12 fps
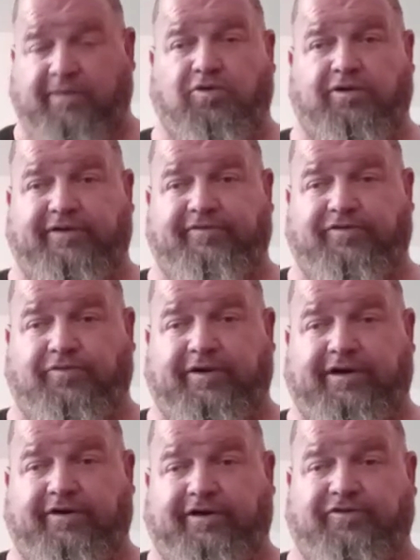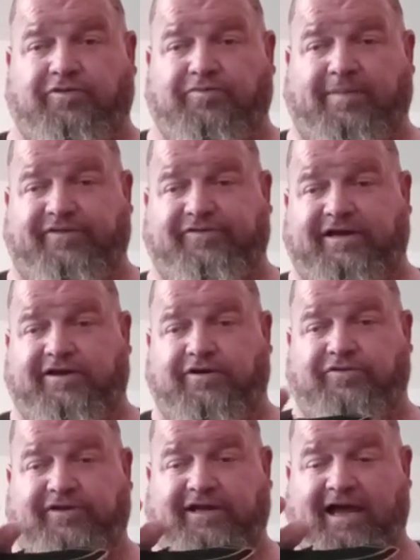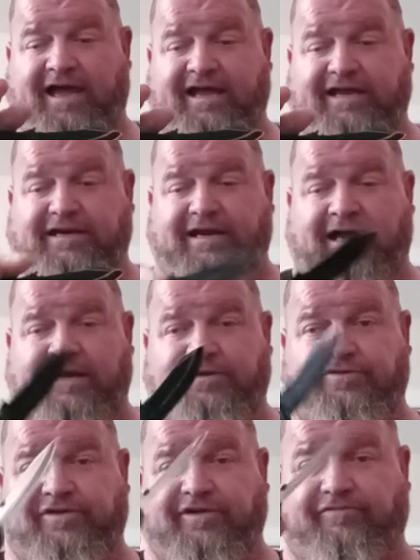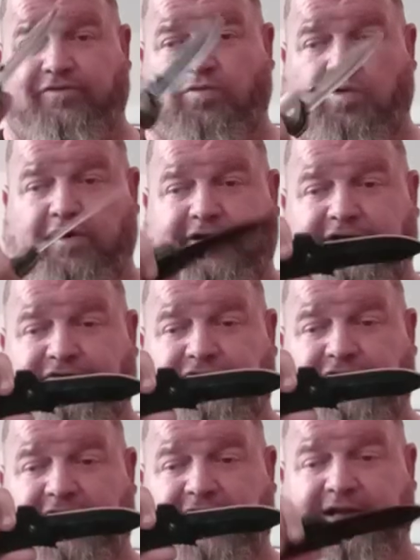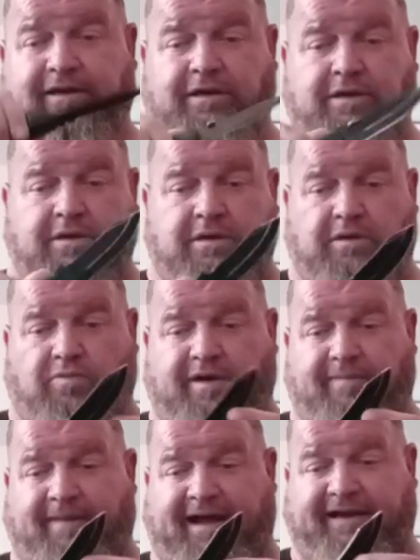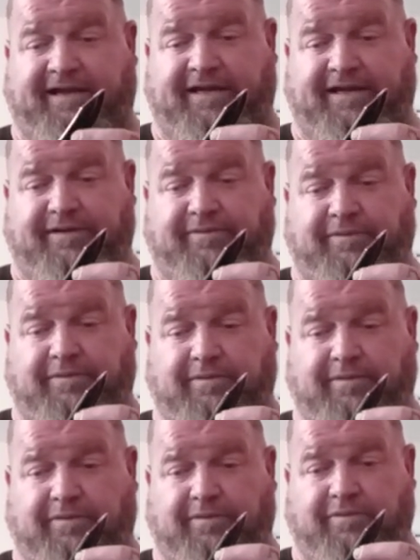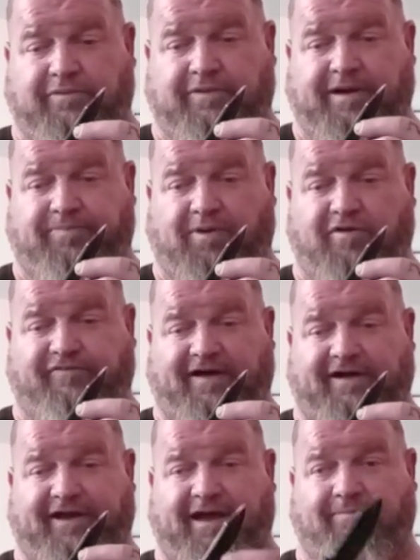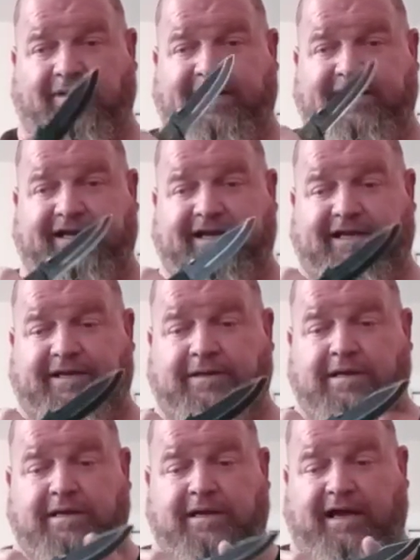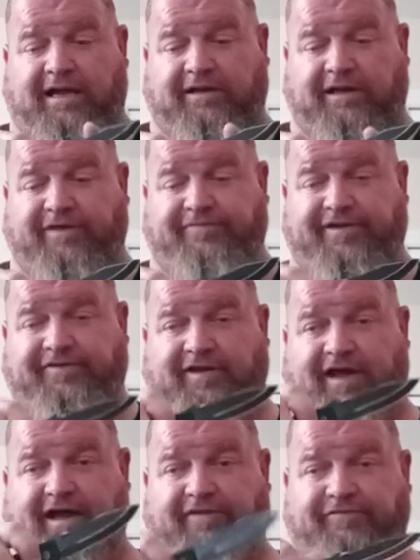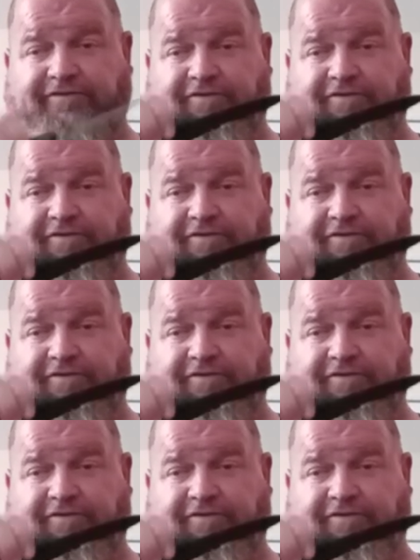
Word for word: I'm going to leave this one here. This was my CQC8. I used it for work yesterday. Went back in, reprofiled that blade again. I love this knife.